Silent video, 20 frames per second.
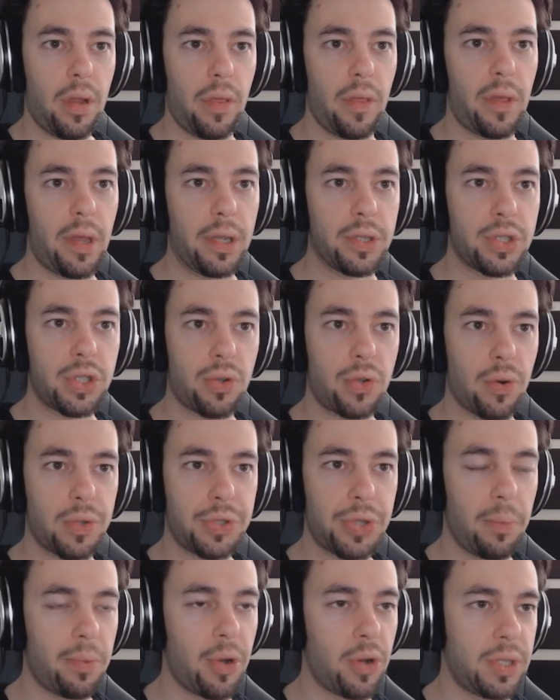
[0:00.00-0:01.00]
the strokes
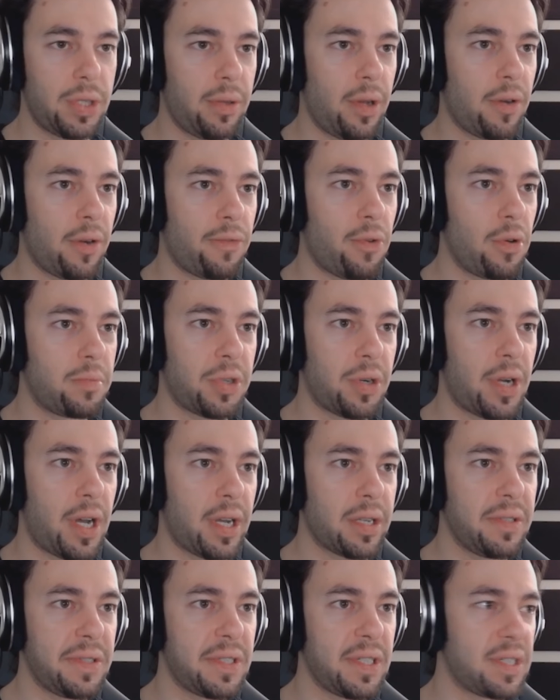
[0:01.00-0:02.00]
composing letter forms are
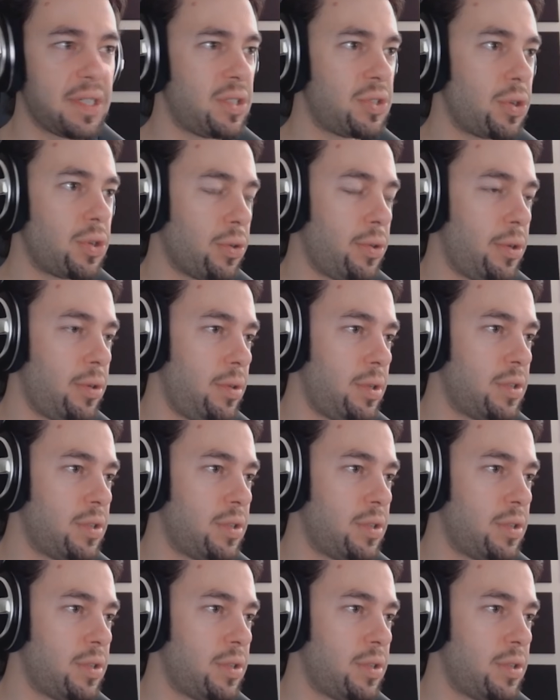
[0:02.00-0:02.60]
not consistent or clearly